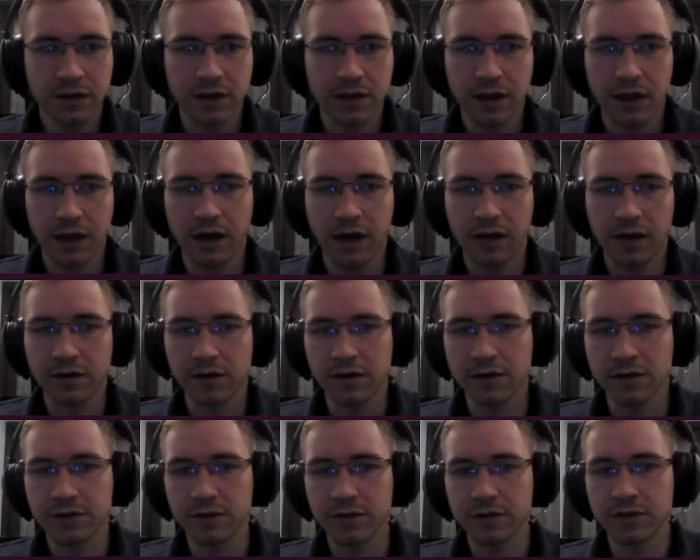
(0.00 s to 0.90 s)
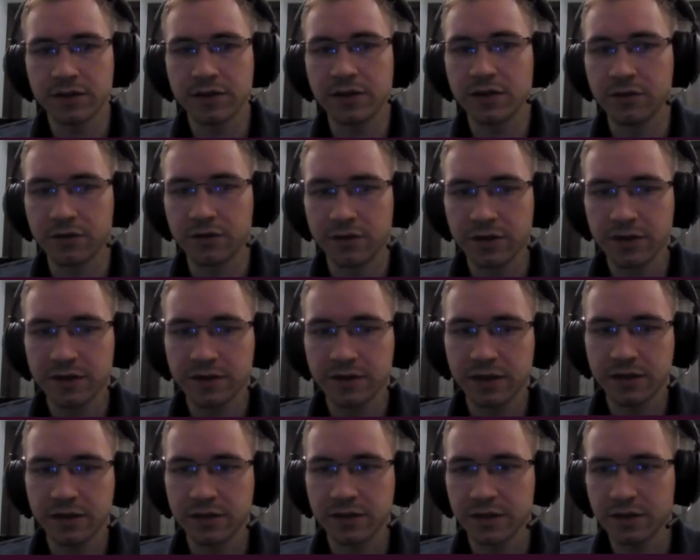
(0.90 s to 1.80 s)
And as you can see, there are
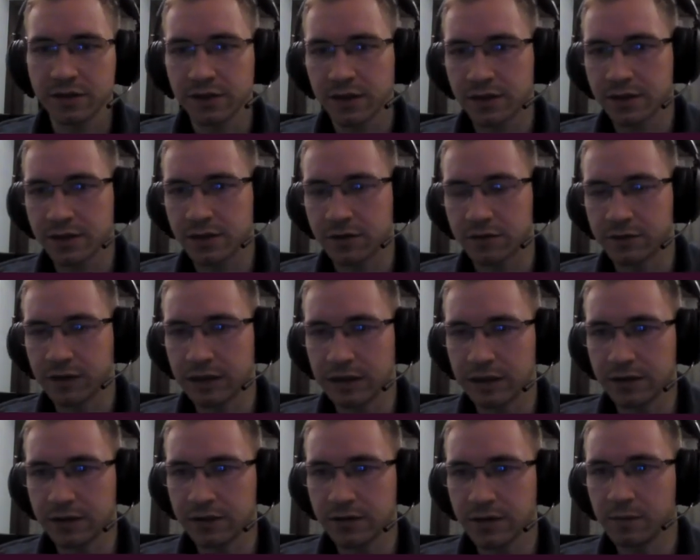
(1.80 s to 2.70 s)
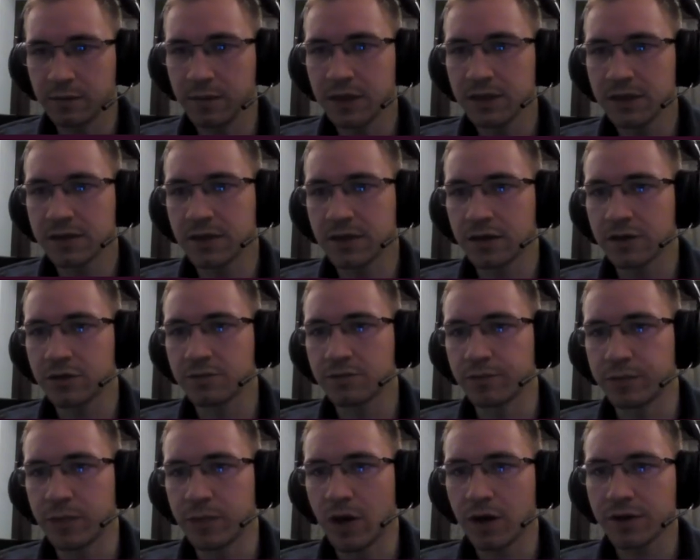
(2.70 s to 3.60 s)
66 already. It means that
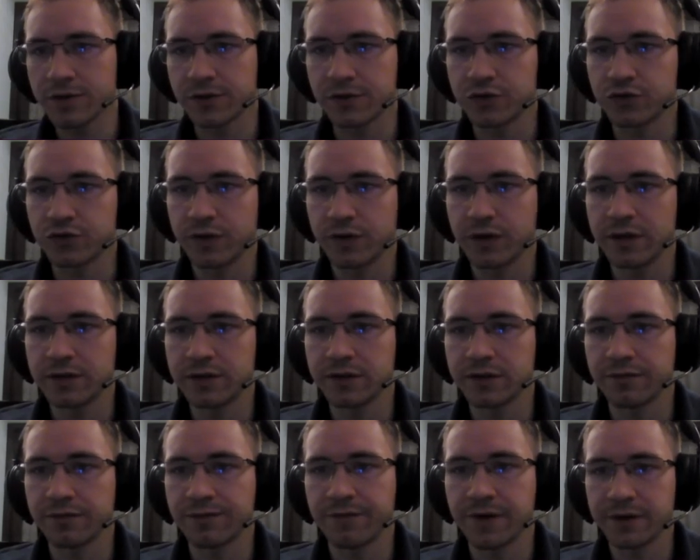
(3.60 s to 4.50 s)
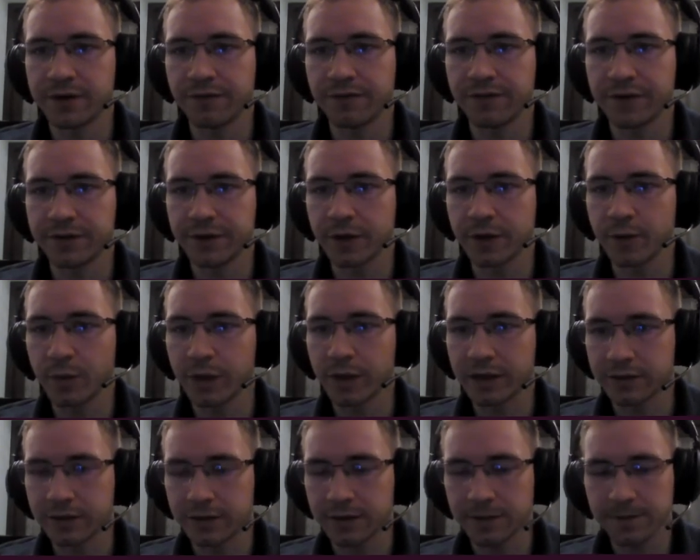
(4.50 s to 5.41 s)
blocks are generated very, very
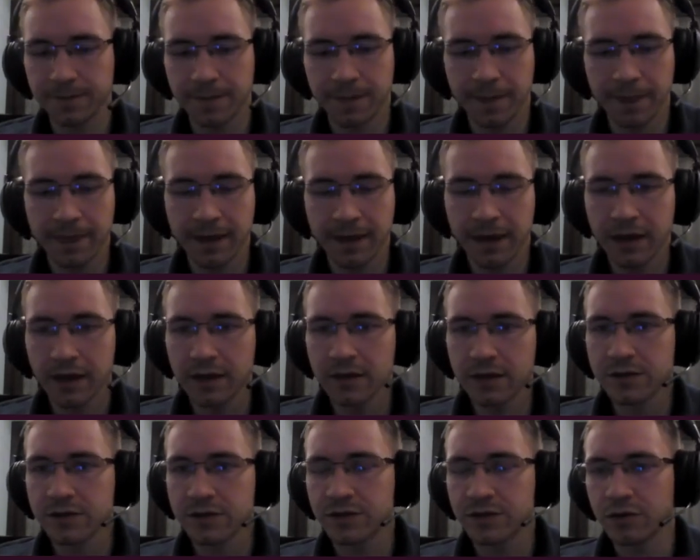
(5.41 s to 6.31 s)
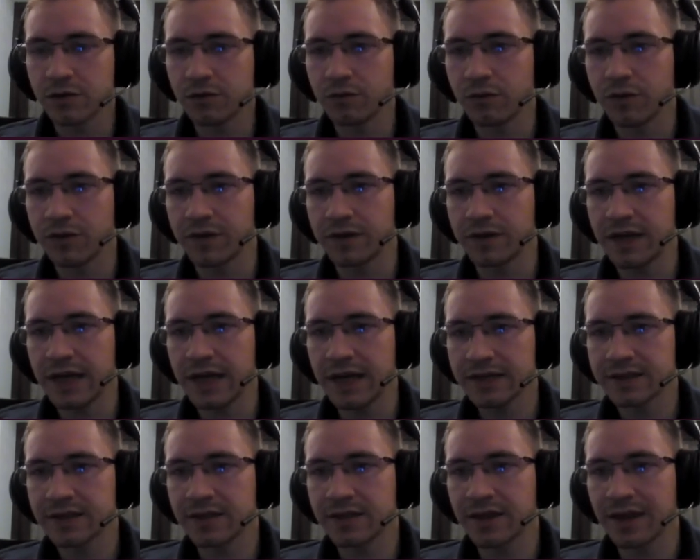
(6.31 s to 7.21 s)
quickly. So the
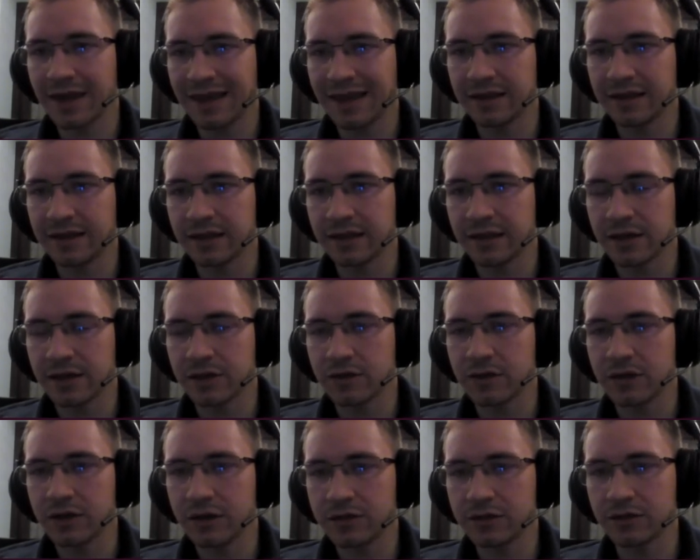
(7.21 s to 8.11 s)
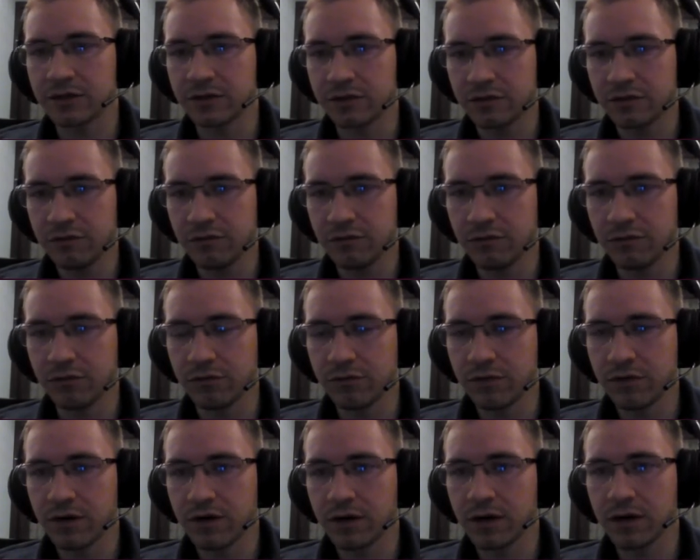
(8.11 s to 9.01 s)
next thing you need to do
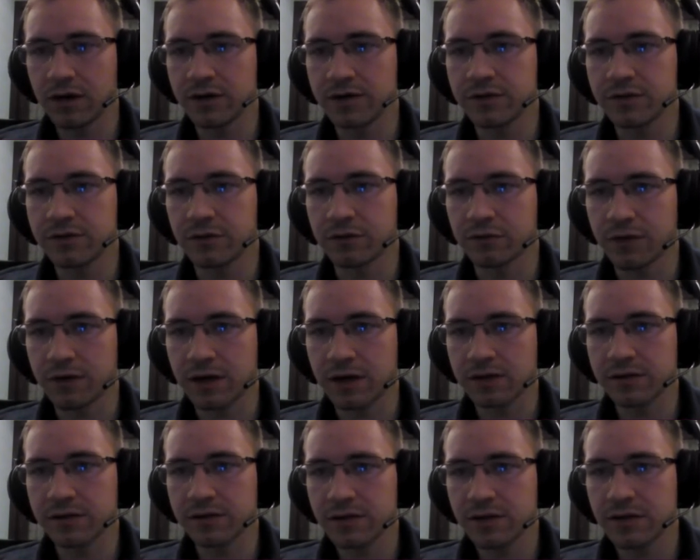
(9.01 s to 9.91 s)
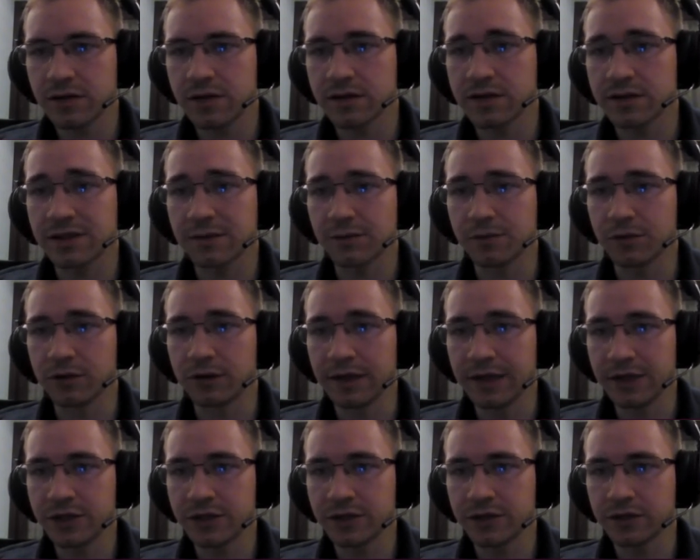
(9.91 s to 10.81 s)
is to run a
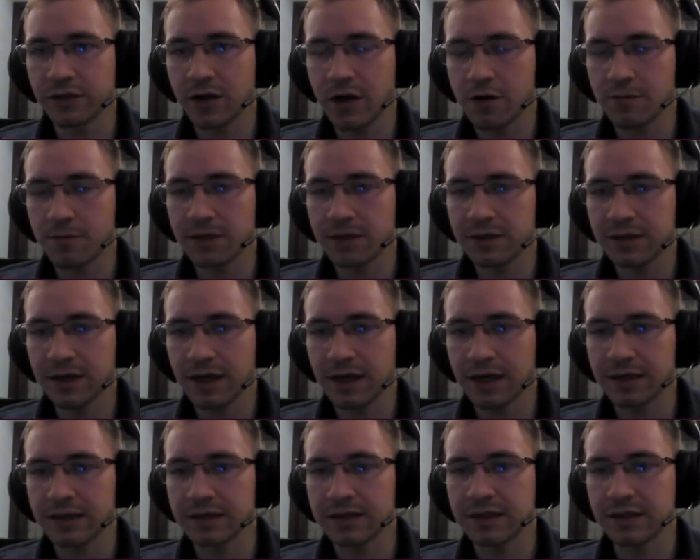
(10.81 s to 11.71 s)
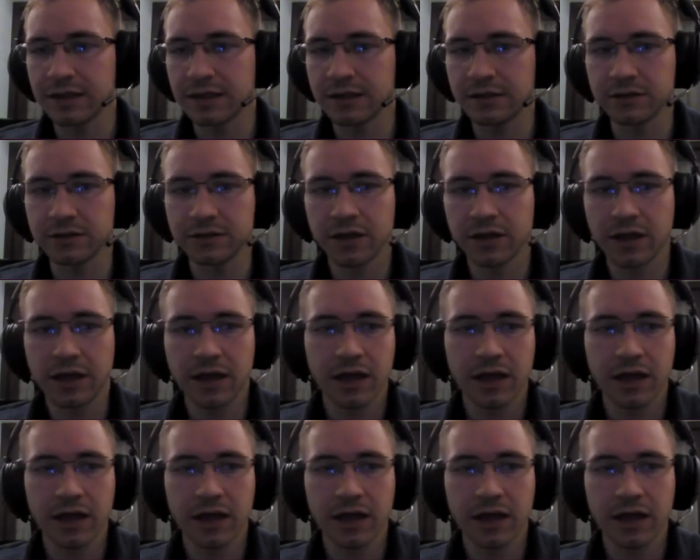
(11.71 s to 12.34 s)
simulation command until